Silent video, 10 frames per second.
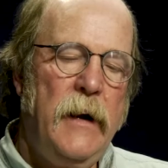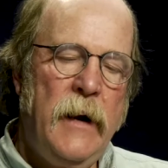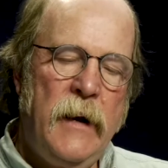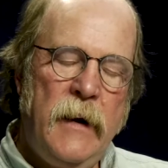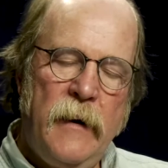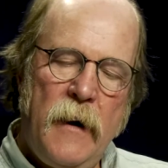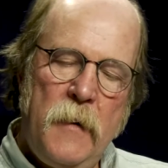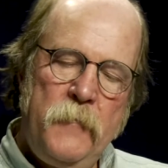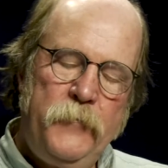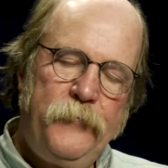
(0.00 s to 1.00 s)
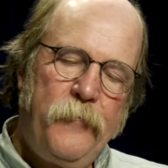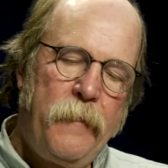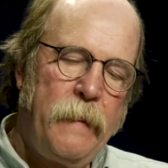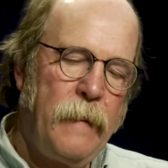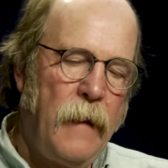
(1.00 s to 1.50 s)
And
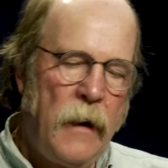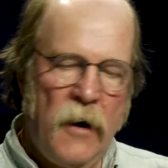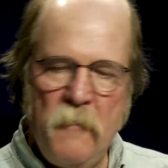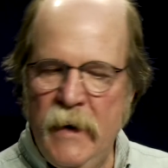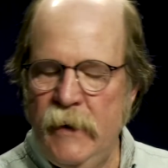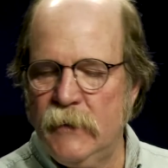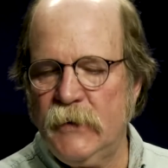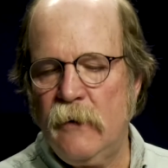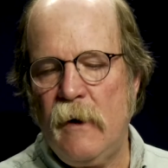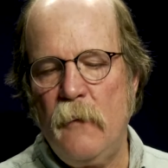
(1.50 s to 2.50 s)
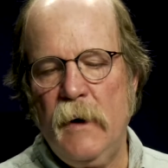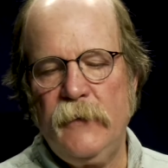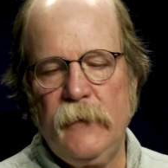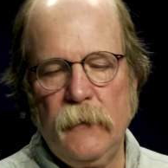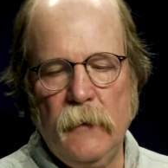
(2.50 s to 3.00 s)
I don't know, many years ago I went
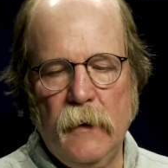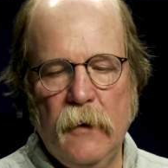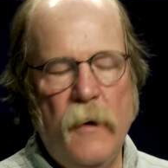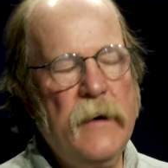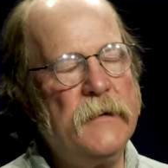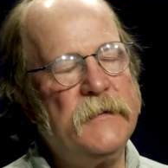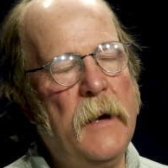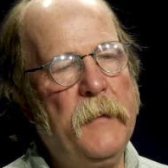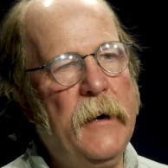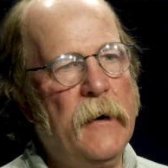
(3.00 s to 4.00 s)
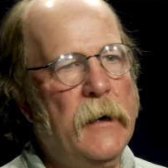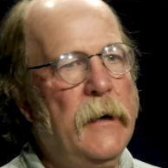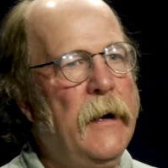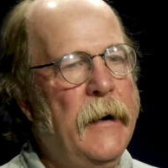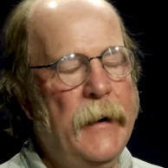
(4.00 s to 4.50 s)
to a Quaker
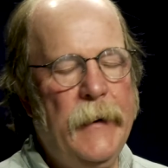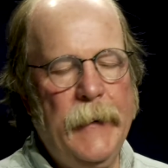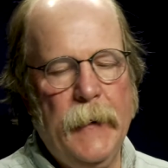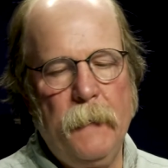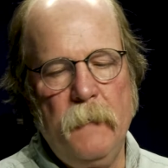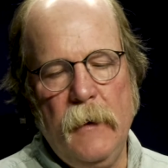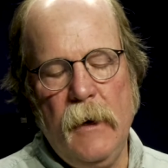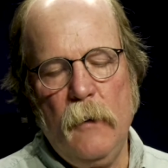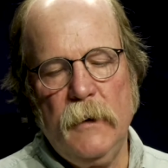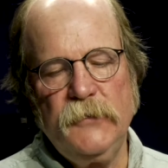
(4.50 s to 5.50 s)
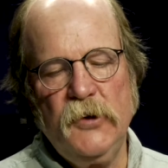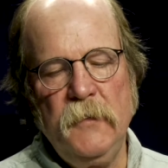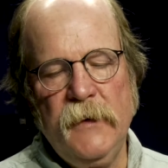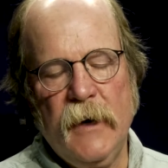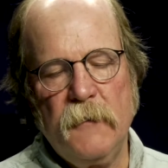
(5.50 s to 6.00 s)
seminary, and what drew
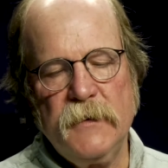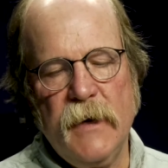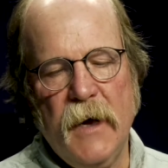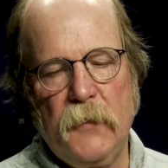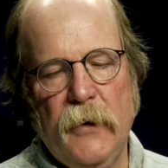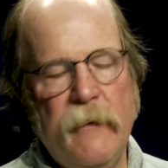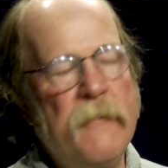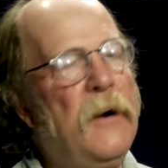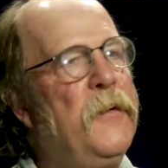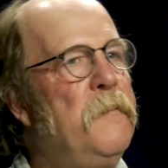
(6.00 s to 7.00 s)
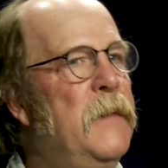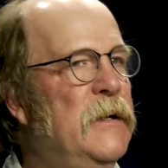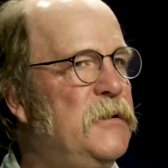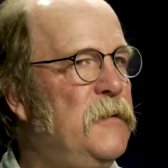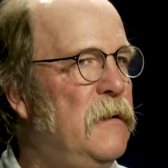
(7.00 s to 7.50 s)
me there was they had a program called the
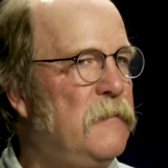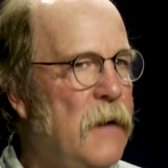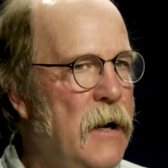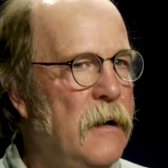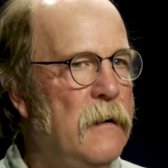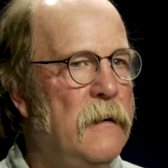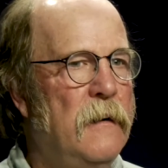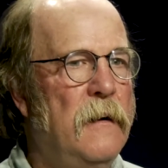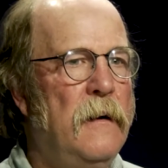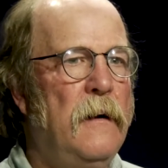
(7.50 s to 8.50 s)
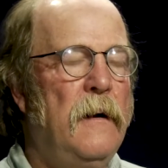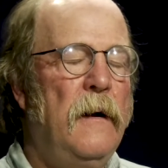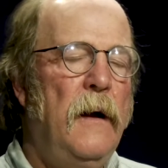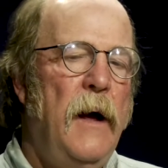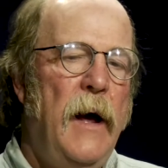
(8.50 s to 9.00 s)
Ministry of Writing.
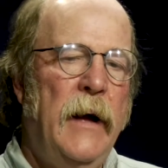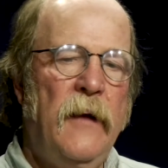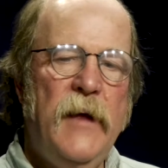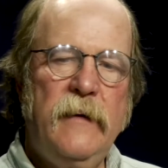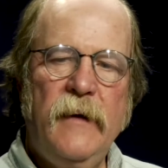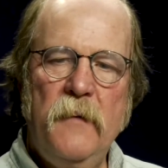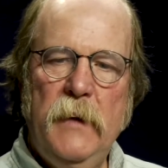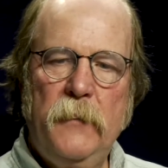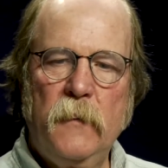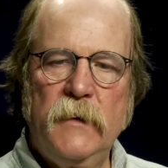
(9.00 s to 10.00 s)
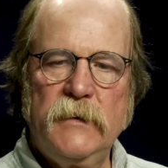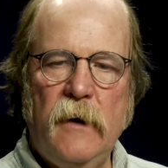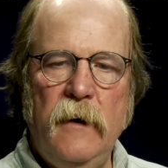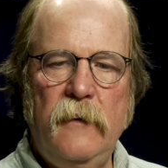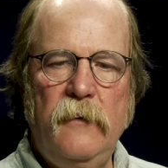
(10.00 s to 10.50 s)
And at that time, people were
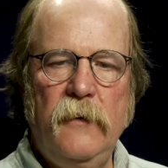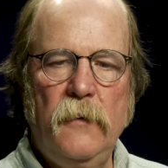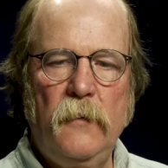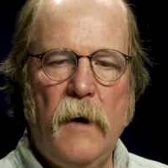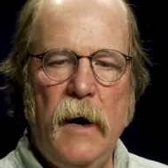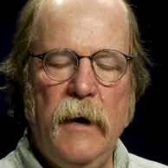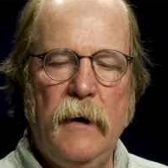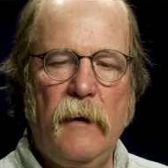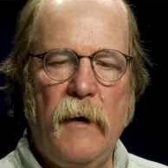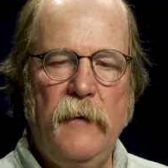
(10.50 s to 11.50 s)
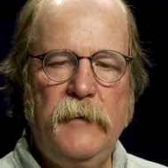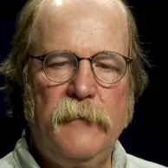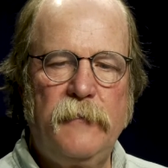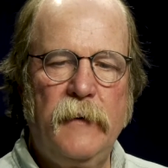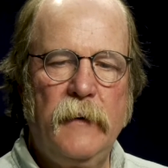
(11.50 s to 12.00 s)
starting to do writing in a lot of
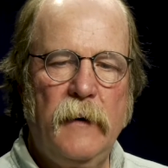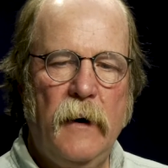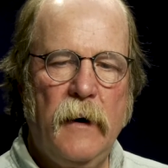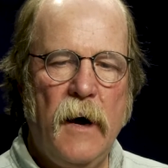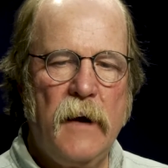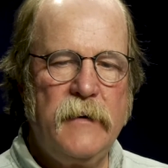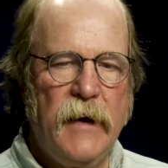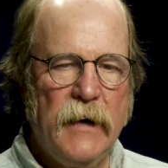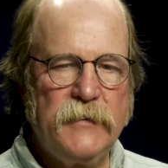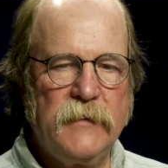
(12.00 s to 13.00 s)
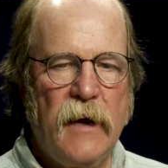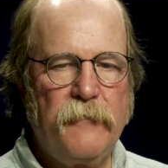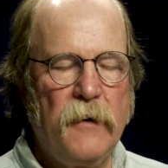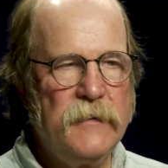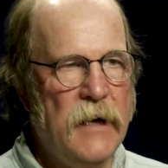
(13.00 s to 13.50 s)
different contexts, like,
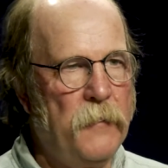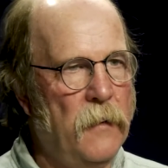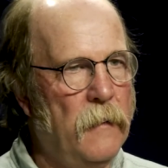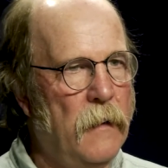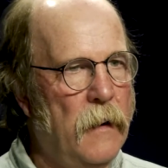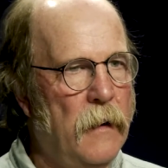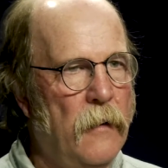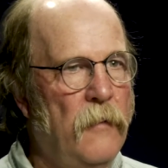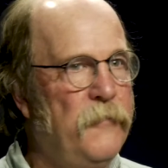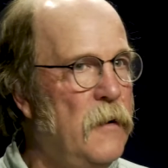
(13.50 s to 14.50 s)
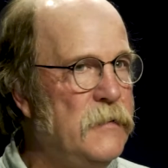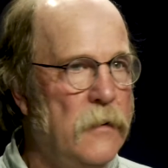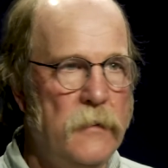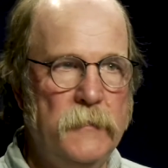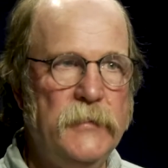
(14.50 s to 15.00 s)
for example, old folks'
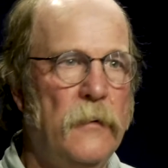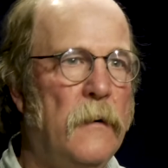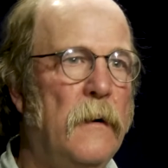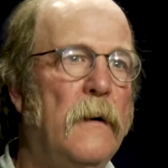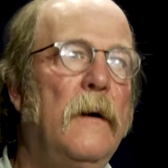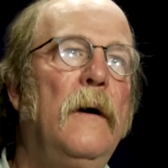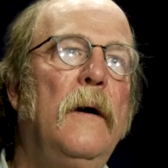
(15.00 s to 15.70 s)
homes, or,